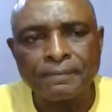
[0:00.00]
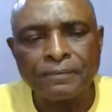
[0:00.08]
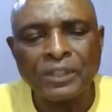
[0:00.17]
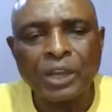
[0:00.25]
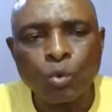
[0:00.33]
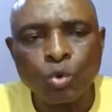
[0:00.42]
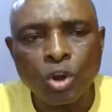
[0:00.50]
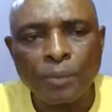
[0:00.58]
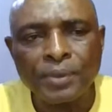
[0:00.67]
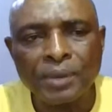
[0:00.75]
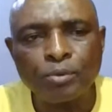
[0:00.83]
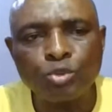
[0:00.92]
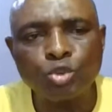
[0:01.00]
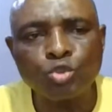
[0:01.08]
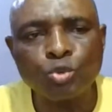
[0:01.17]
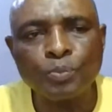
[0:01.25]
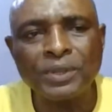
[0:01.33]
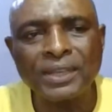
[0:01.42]
they will not be able to
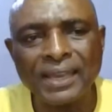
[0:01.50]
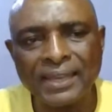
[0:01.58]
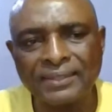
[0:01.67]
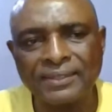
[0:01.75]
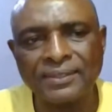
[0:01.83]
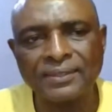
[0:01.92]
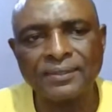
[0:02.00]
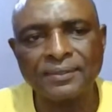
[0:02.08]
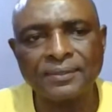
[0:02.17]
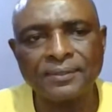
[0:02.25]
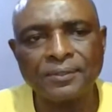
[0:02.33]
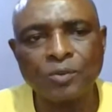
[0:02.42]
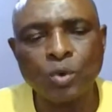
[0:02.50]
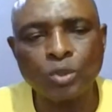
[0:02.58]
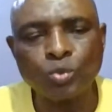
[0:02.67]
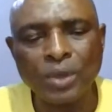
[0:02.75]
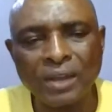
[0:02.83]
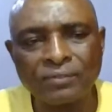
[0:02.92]
duplicate
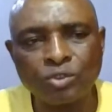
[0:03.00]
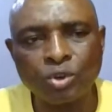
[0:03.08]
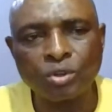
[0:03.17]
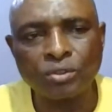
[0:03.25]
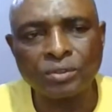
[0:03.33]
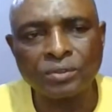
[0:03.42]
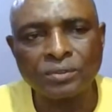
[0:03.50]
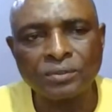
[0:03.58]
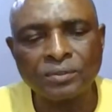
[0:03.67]
what we have done